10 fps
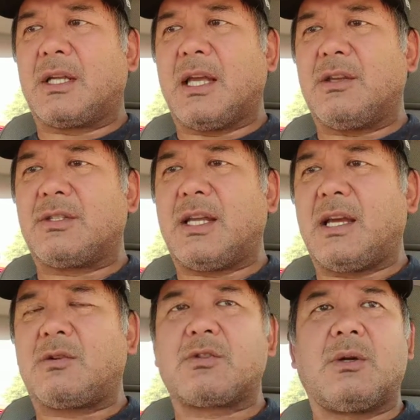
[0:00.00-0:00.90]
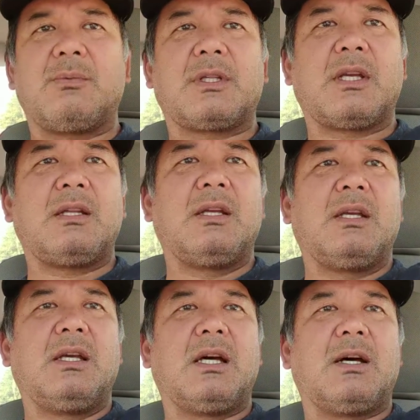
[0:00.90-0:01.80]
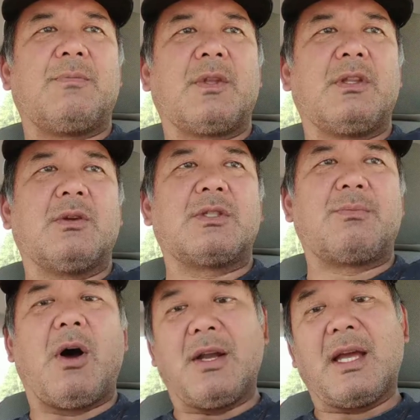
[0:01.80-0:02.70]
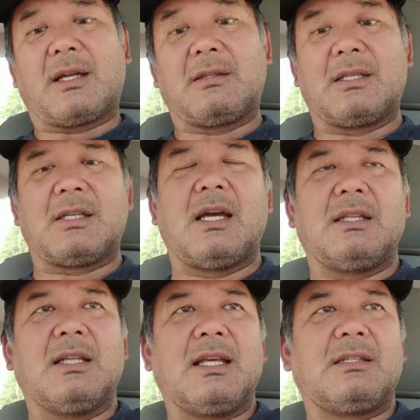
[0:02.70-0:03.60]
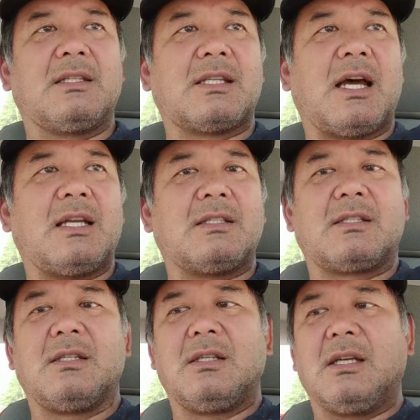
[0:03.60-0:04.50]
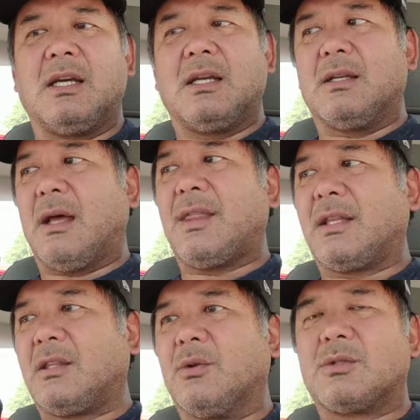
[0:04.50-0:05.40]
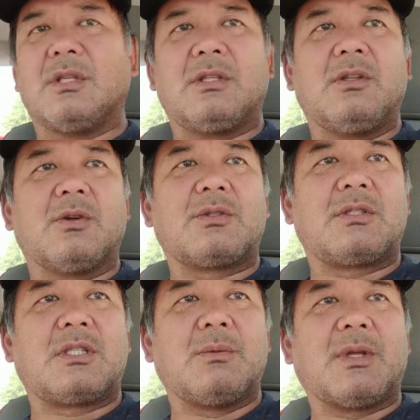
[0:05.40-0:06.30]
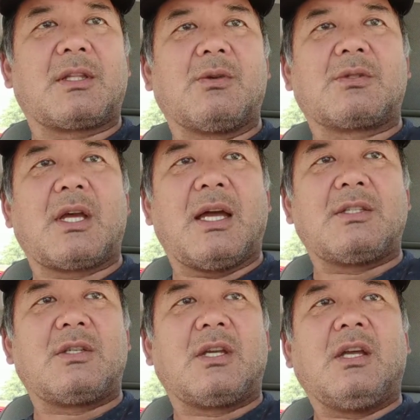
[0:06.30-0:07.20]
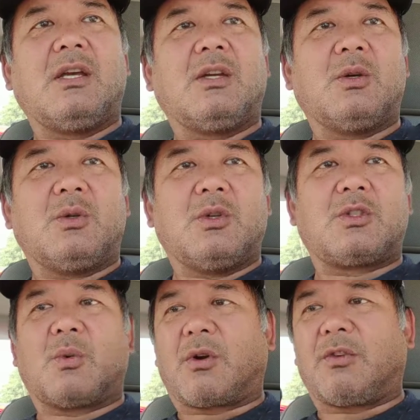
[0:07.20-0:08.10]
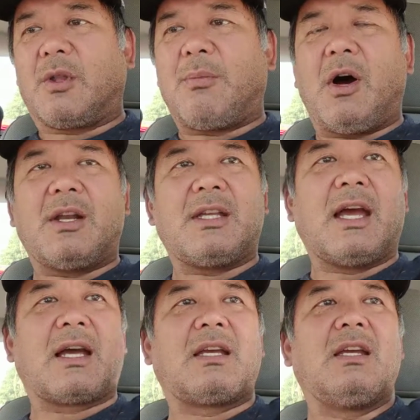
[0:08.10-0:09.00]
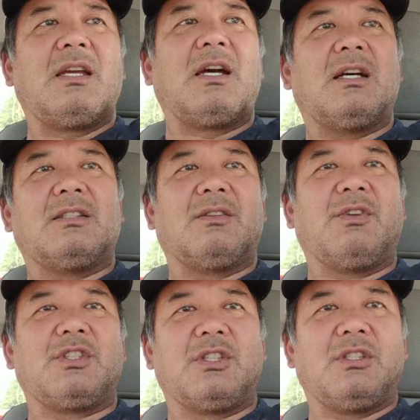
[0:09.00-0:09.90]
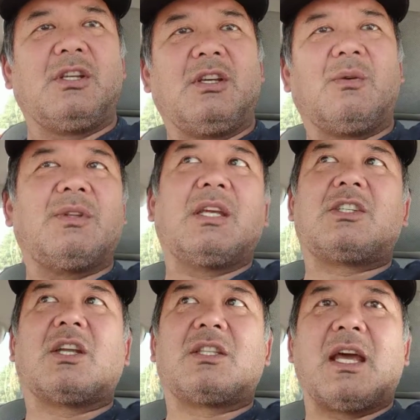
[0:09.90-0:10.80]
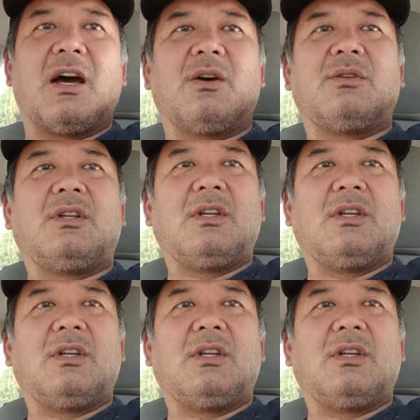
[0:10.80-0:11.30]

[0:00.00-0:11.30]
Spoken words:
Aztec or something like that. The Pontiac design, the late designs, I think those seem like those guys who used to work for the Pontiac division, when they shut down,